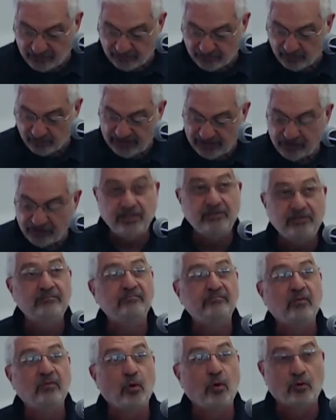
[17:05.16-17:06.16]
of religion
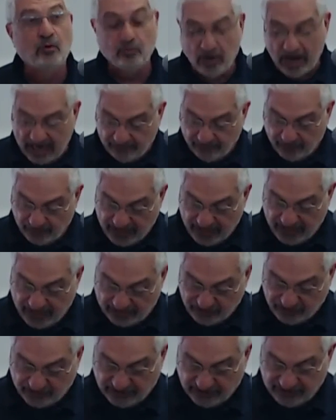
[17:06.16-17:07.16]
or rival
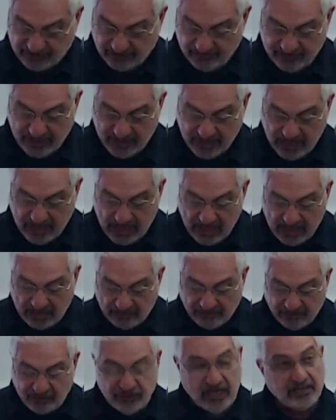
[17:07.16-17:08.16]
nationalisms,
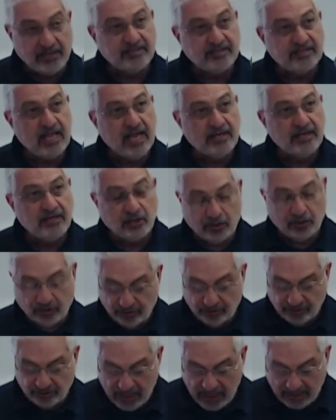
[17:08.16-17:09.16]
the genocide
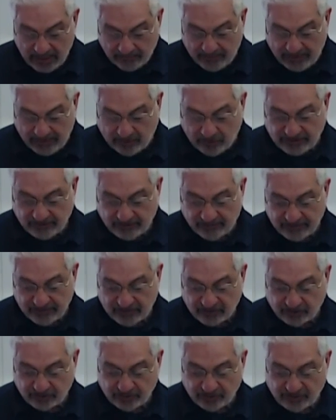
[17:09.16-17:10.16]
occurred because of a
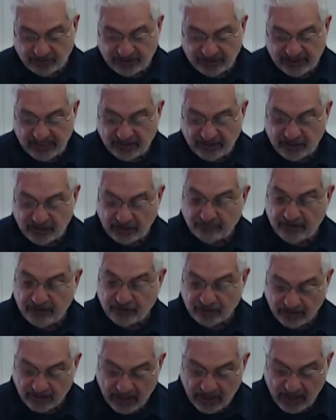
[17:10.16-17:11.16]
strategic
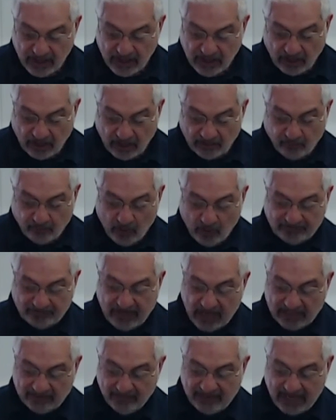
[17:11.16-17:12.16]
vision of what the
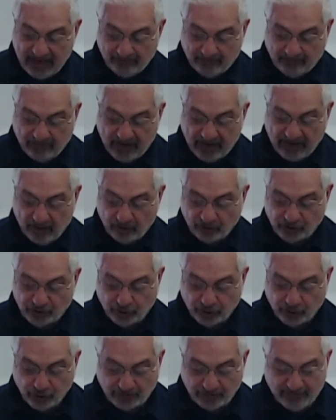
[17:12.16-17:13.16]
Ottoman Empire
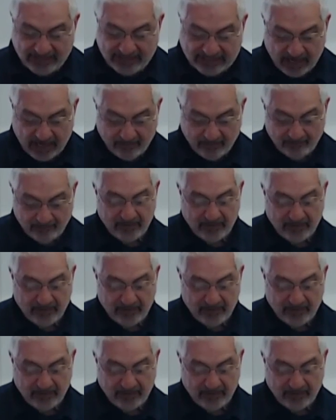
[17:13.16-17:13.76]
should become,